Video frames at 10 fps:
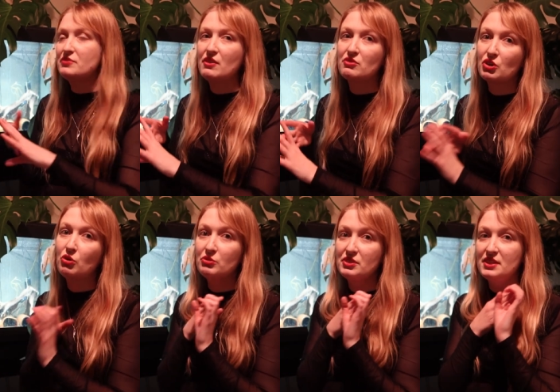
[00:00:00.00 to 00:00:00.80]
if they're
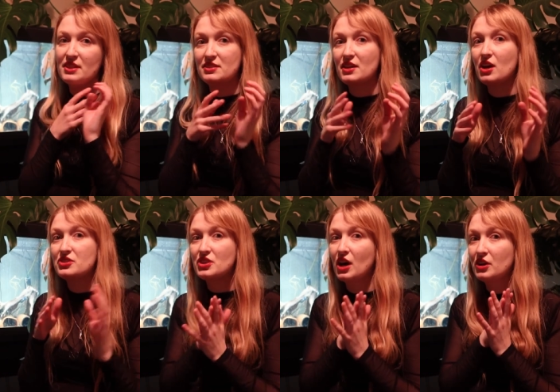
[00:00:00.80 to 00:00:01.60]
recorded as a
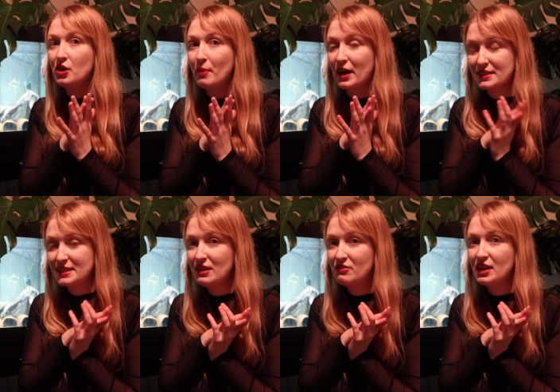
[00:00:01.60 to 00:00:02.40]

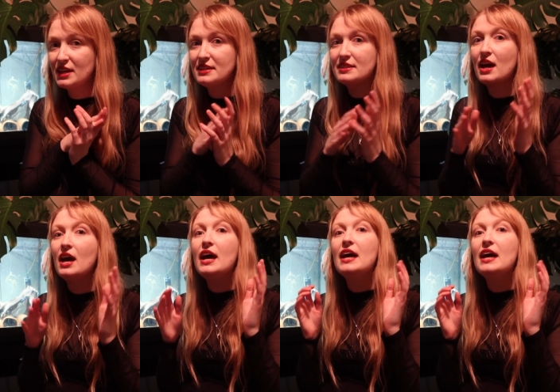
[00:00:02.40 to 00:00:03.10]
cyanobacteria eater,